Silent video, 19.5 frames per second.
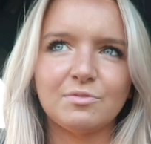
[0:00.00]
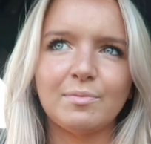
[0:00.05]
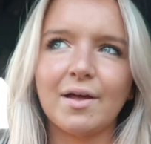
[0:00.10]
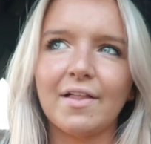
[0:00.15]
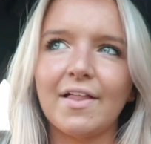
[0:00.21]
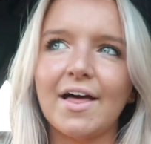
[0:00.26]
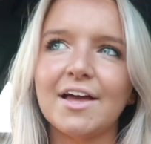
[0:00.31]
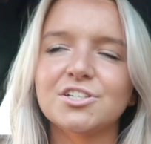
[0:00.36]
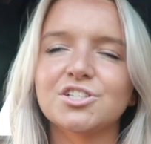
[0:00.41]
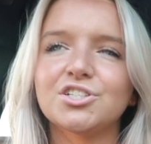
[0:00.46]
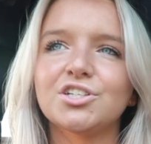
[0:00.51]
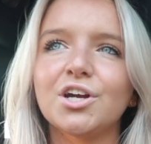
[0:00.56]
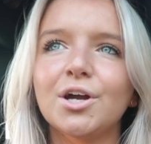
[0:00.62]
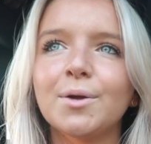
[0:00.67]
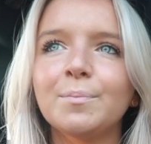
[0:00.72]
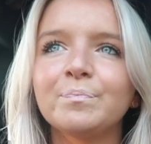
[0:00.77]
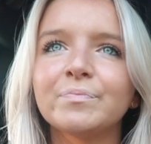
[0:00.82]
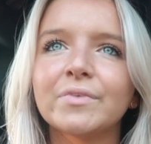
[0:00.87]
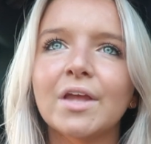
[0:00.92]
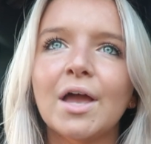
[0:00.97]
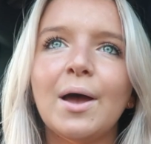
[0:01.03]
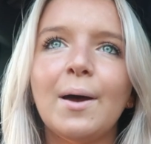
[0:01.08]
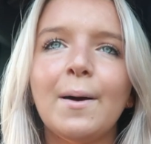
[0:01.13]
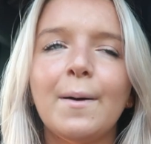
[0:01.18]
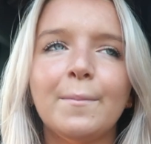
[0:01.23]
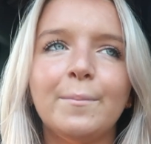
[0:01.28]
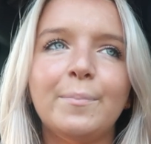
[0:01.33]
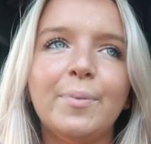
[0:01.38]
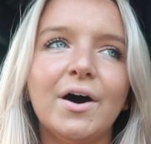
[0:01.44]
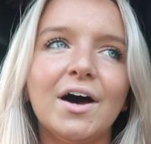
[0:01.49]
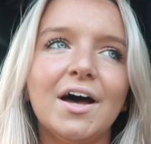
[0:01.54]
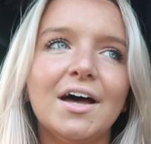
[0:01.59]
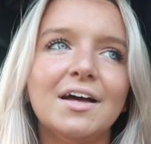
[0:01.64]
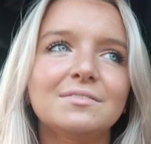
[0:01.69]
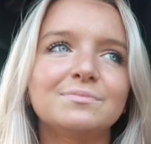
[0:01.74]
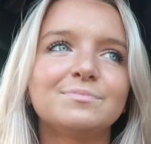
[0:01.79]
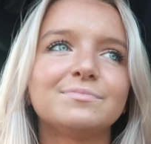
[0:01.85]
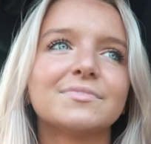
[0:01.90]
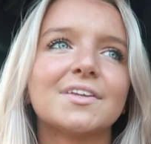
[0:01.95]
for my last year.
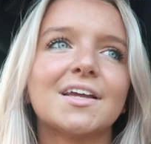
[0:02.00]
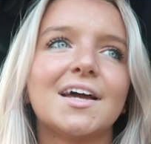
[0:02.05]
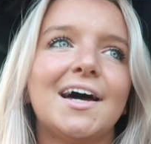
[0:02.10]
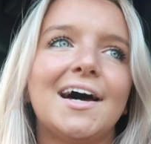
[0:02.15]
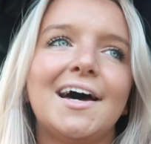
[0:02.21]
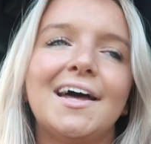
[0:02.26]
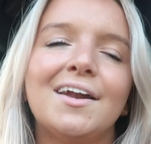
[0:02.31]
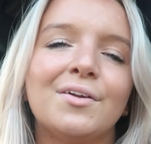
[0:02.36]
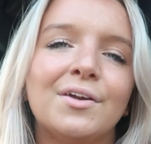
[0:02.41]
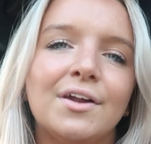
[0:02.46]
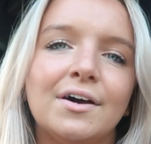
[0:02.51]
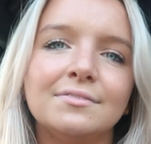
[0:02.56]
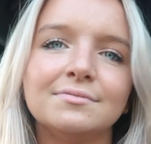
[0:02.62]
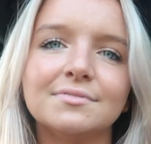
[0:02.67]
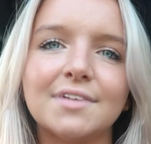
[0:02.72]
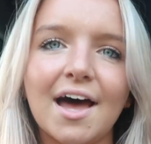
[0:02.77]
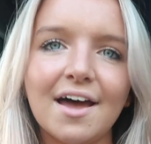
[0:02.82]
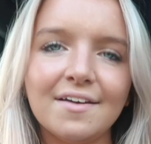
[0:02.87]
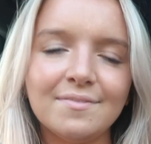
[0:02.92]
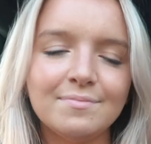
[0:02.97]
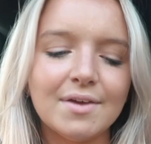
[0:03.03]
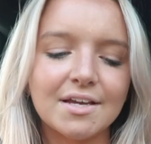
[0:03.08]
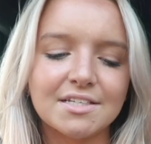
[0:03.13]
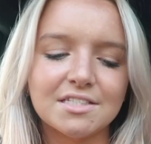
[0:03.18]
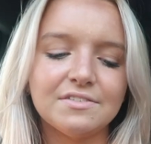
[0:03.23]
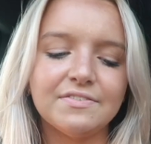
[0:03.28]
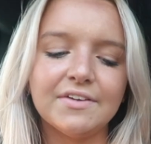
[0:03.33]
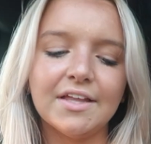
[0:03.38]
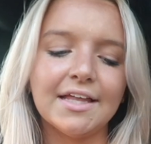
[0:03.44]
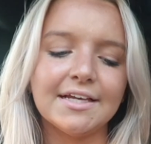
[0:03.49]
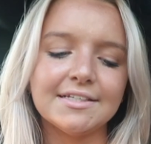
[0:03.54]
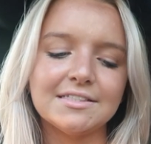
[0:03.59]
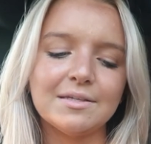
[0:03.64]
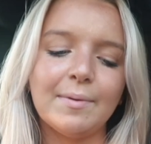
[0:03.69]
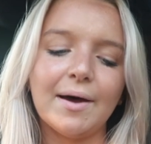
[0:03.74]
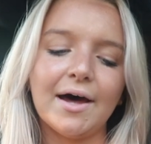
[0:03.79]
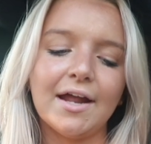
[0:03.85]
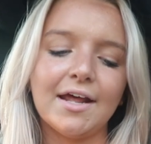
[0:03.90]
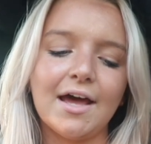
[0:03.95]
But I don't know. I have mixed
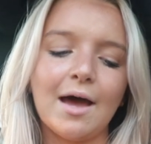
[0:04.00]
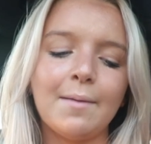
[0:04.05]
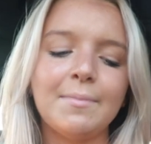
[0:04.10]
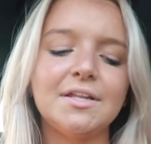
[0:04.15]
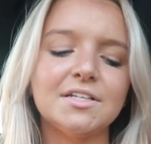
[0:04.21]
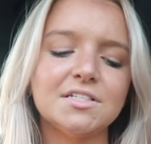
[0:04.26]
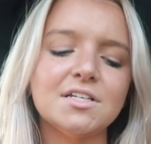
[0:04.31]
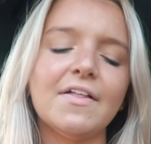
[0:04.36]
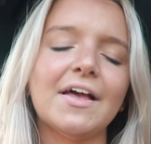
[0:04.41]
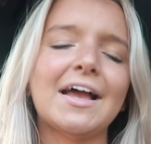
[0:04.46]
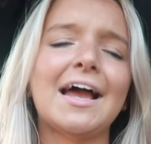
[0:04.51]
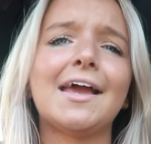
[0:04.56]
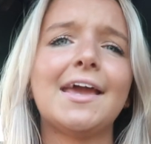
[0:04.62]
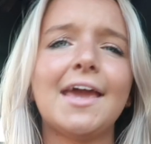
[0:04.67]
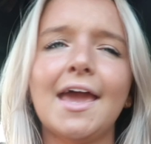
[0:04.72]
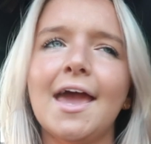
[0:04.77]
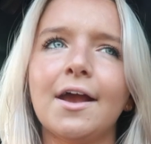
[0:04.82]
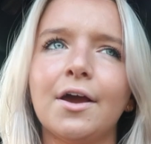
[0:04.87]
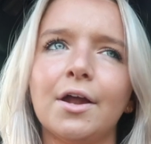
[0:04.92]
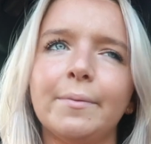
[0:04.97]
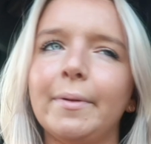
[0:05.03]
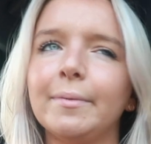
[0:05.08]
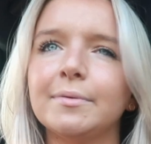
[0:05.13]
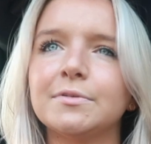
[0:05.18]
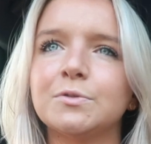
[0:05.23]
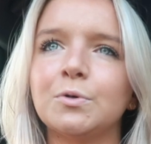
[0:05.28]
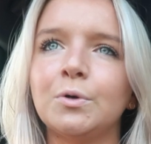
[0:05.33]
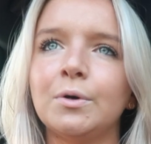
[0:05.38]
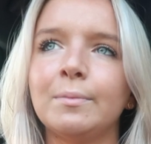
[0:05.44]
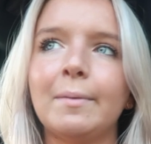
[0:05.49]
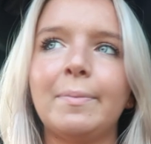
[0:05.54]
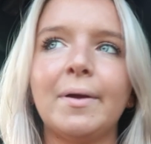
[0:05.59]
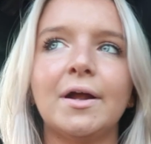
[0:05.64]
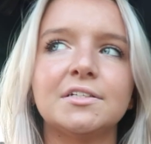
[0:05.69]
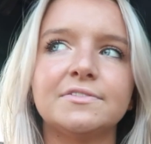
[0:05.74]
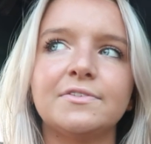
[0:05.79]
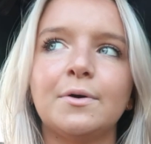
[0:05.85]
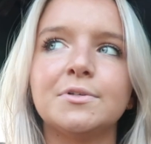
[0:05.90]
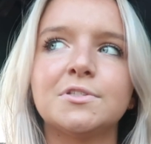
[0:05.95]
feelings about it. I mean, it's not like I can't go to public school. My
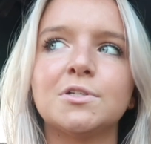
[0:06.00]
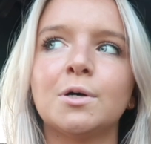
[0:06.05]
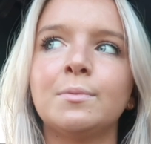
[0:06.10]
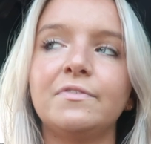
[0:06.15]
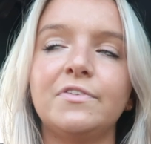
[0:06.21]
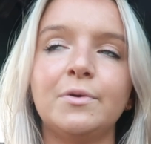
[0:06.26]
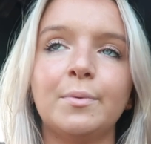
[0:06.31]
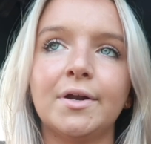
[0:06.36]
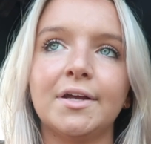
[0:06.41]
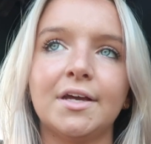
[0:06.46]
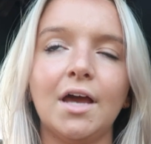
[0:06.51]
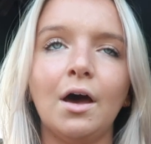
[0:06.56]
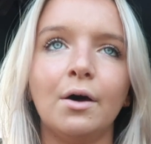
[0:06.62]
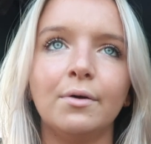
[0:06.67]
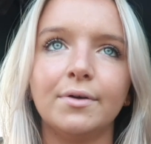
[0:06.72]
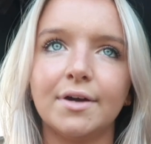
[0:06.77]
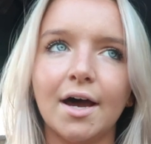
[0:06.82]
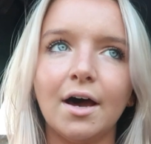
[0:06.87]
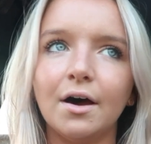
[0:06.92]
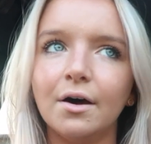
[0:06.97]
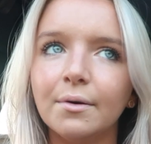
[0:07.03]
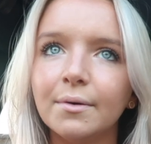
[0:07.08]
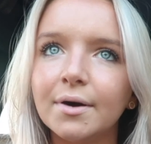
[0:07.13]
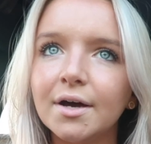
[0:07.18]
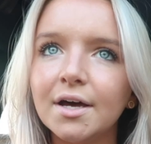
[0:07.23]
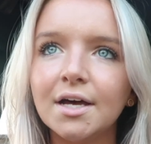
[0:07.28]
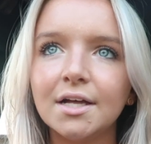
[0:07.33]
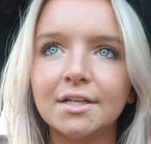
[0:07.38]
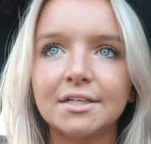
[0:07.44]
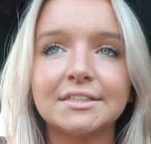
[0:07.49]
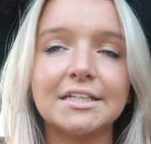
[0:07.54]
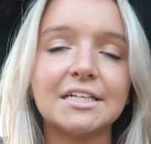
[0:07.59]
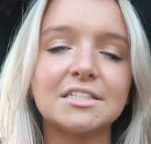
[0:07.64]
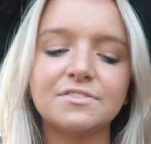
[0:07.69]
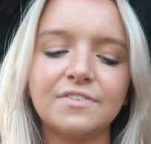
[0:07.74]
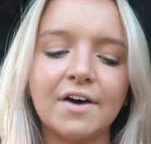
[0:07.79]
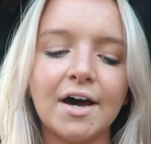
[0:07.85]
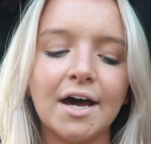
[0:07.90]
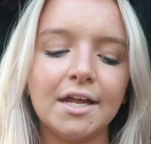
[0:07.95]
parents have always told me if you want to go, go. Like,
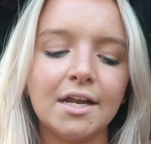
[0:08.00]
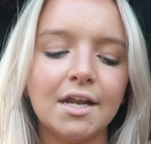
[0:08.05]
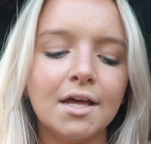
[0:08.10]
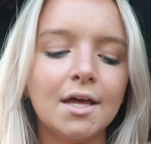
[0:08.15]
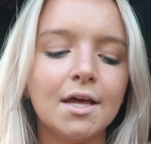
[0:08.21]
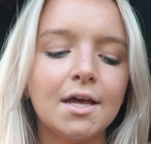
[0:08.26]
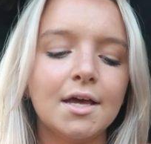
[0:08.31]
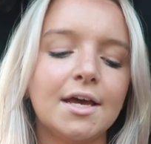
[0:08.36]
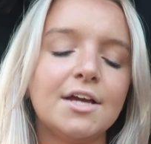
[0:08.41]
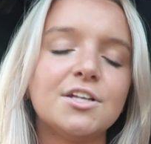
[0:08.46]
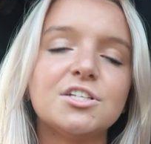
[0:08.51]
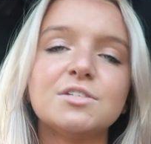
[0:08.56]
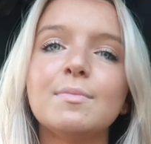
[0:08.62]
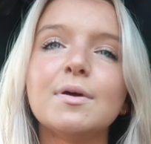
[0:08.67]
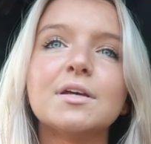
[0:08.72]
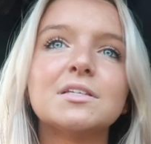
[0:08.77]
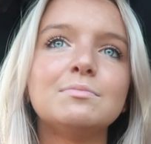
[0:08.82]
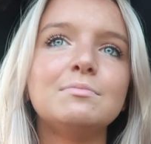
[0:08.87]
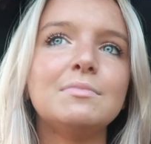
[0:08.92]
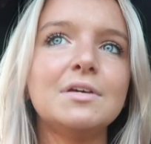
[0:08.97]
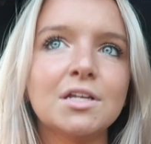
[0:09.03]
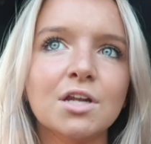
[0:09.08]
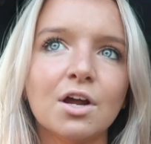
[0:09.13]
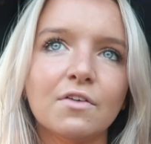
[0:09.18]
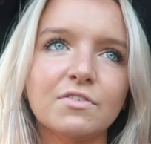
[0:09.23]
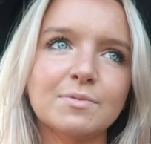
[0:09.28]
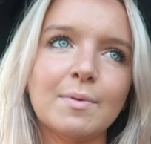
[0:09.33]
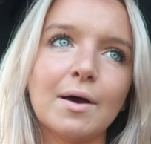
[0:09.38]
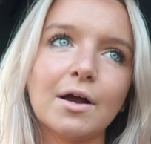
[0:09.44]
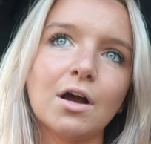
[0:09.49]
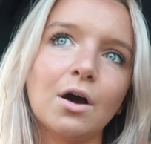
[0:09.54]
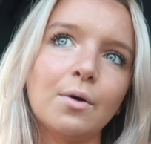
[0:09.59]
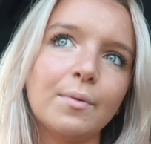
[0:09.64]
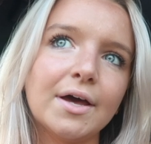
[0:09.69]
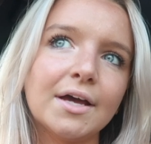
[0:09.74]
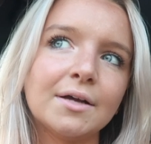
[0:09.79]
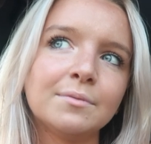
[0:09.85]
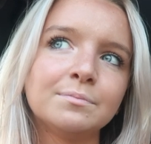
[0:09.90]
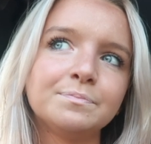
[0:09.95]
that's fine. It just makes me nervous about
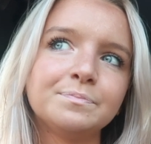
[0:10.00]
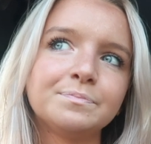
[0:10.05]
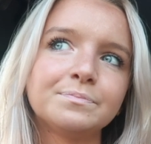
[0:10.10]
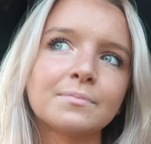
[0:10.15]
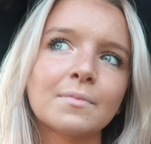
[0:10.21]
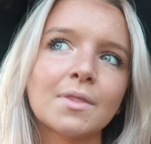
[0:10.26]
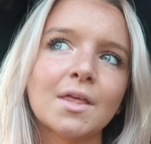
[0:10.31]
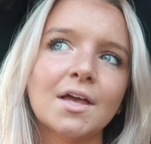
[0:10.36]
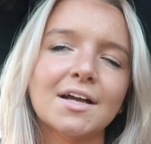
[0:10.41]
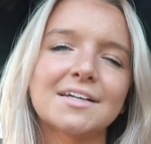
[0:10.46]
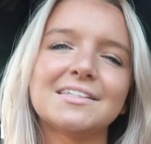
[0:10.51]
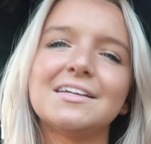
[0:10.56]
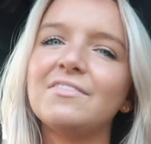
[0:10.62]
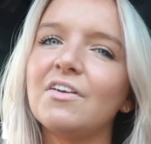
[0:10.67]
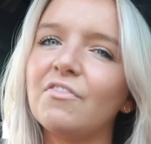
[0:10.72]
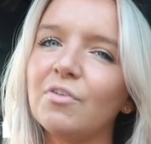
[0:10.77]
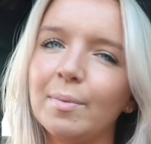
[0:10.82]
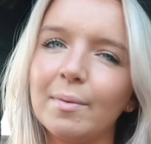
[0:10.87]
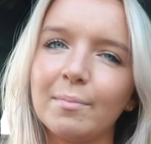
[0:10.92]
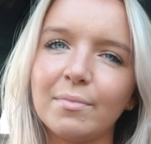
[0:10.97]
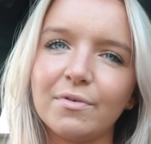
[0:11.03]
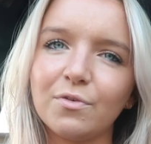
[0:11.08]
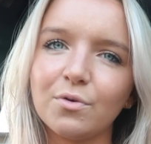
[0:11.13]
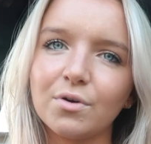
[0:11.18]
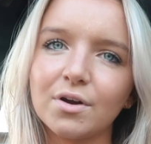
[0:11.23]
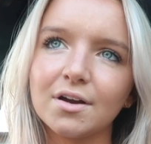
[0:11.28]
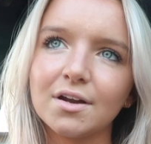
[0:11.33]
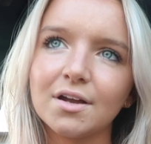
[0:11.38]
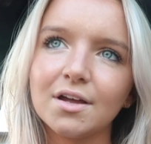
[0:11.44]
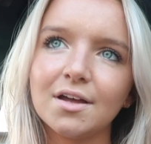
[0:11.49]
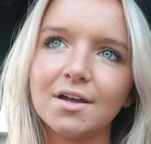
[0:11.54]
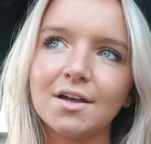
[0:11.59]
going because I've never been before